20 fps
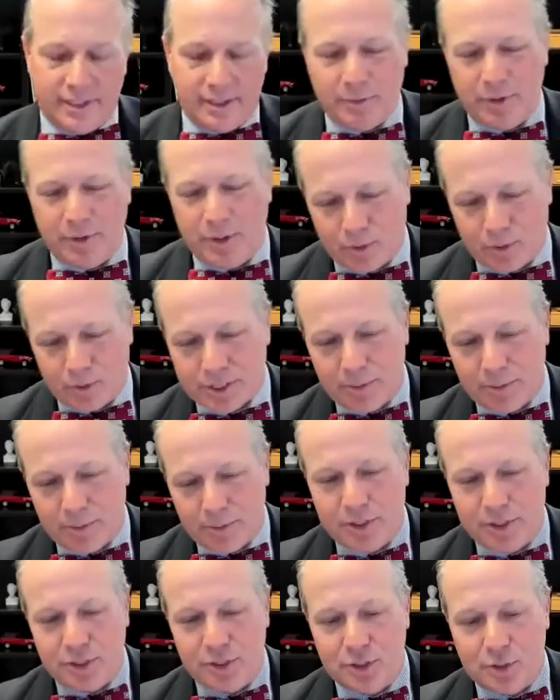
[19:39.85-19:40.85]
I mean, there were some
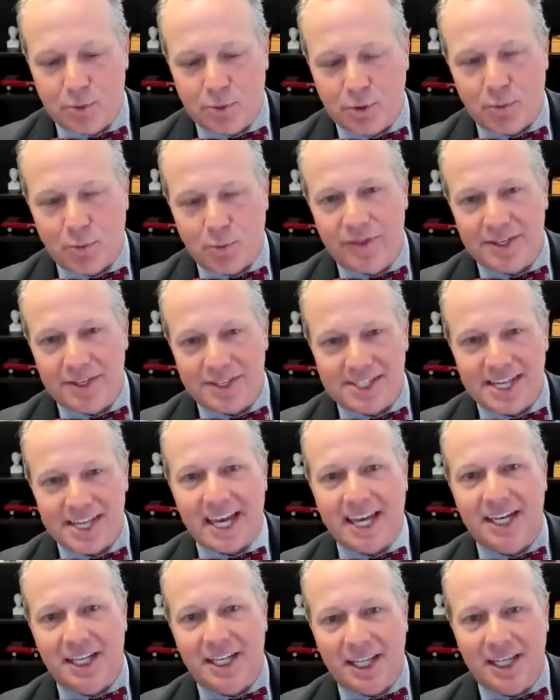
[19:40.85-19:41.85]
issues with when the
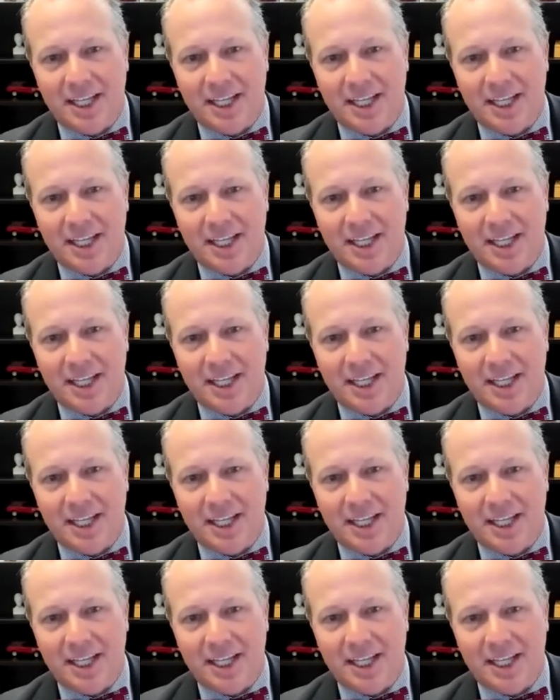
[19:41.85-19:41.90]
second